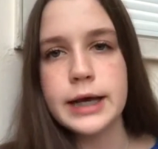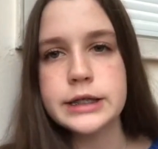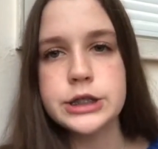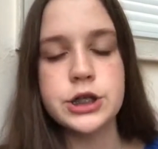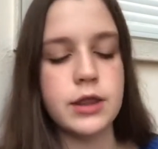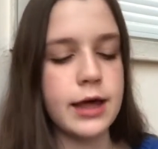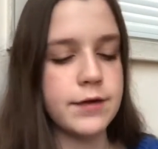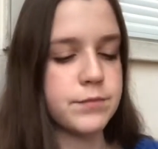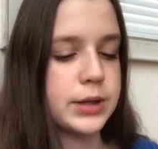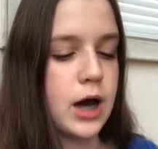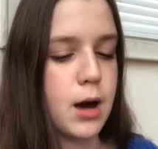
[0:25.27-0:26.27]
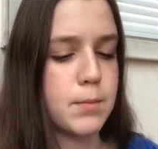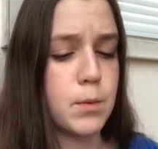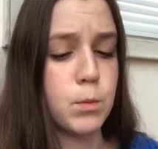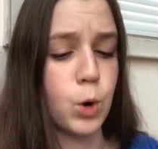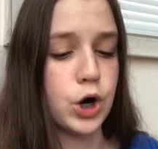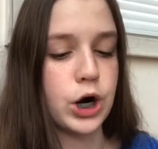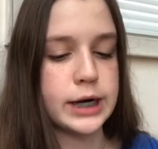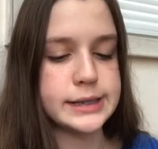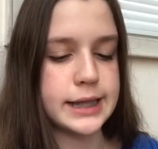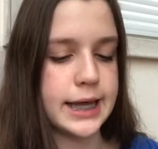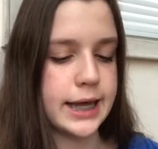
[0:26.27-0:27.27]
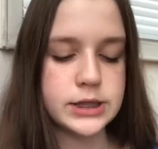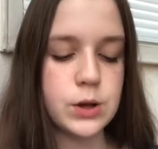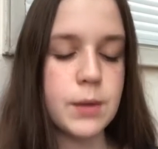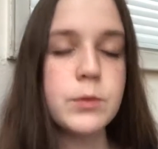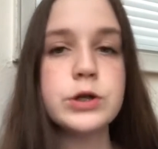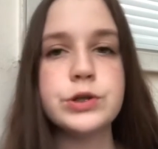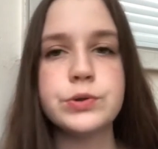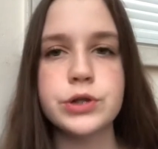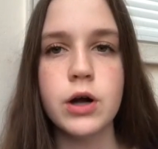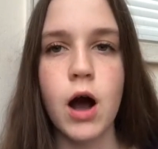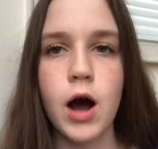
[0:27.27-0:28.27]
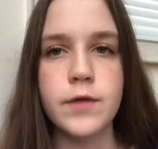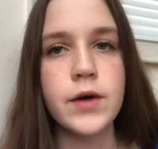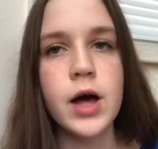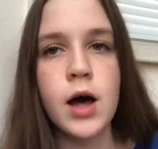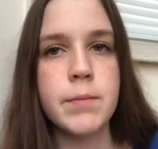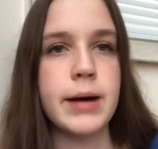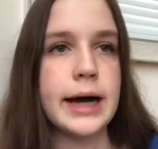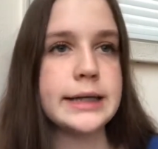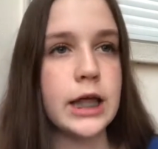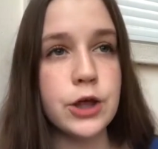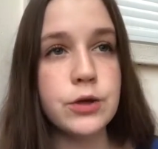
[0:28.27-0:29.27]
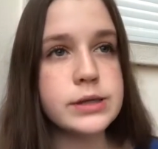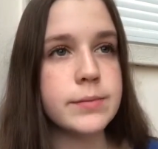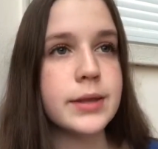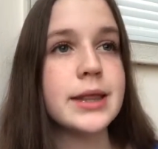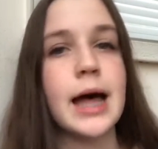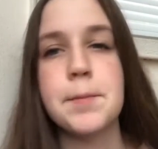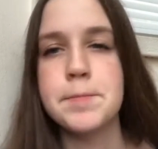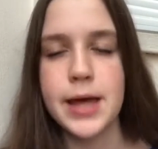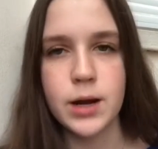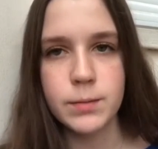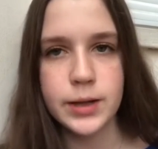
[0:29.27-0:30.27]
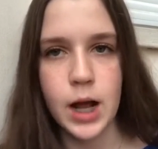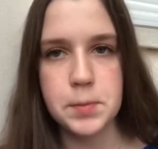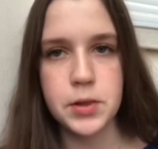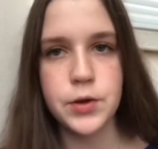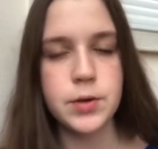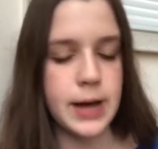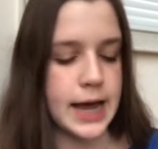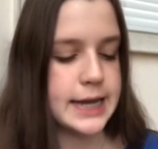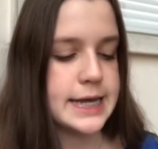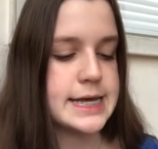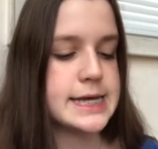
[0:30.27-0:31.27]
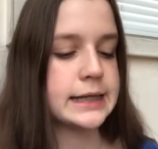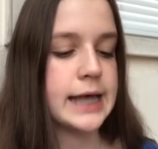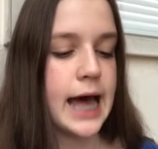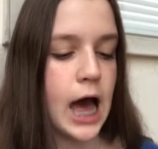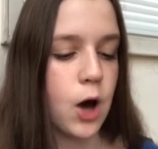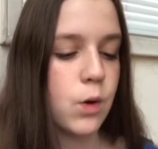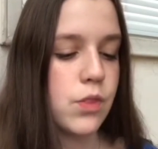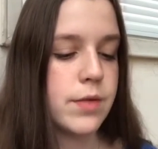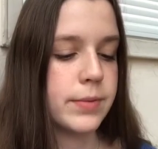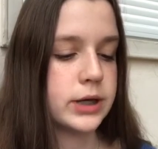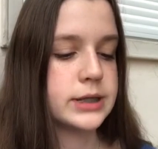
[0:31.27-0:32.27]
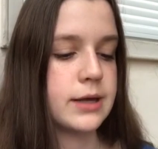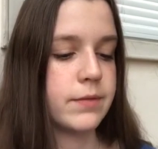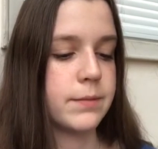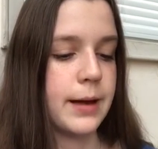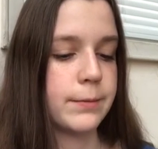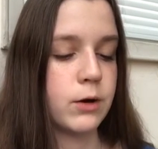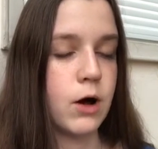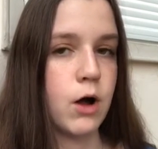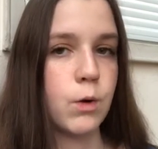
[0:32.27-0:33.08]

it to your life, become more Christ-like. So I'm going to start off by telling you something that may or may not blow your mind. It is how the books of the Bible are